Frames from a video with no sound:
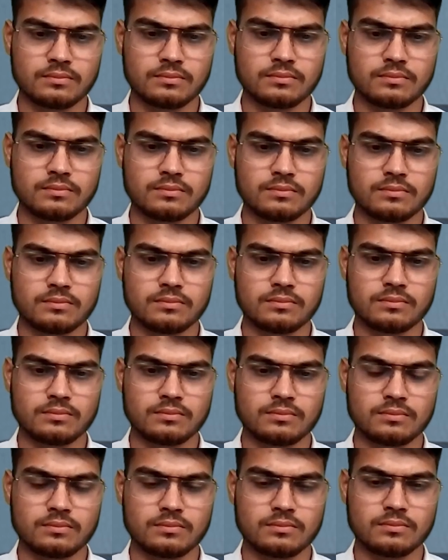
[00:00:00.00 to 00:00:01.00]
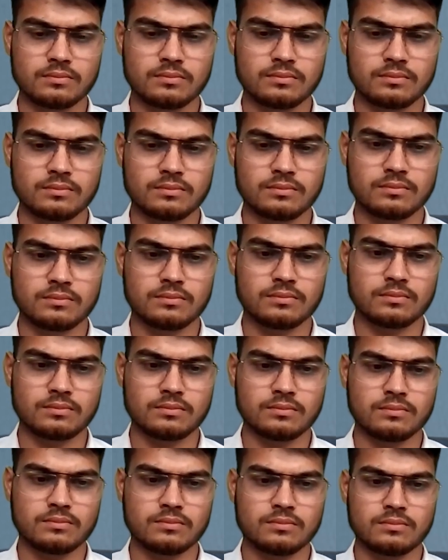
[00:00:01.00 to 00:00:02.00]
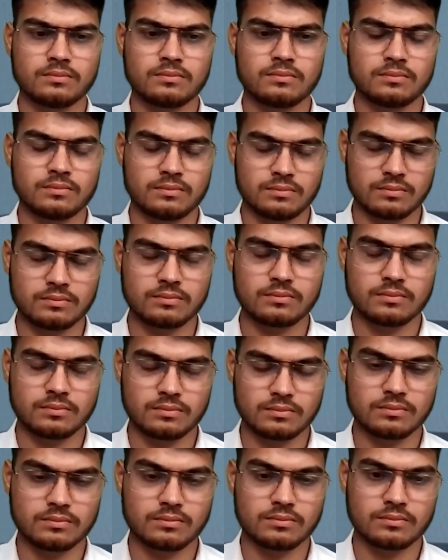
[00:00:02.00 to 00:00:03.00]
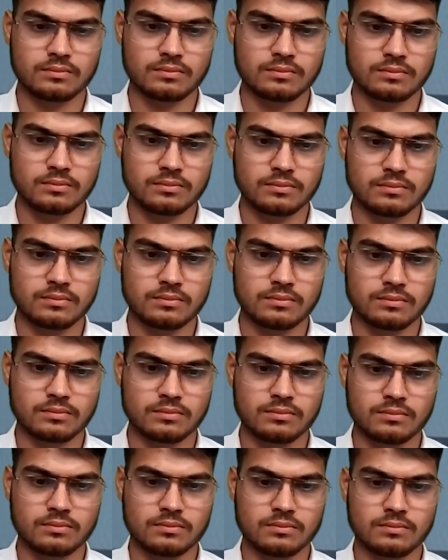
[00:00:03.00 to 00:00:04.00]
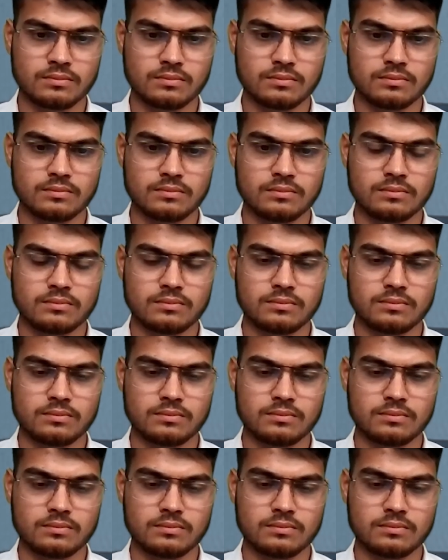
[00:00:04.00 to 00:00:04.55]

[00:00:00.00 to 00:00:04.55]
(silent)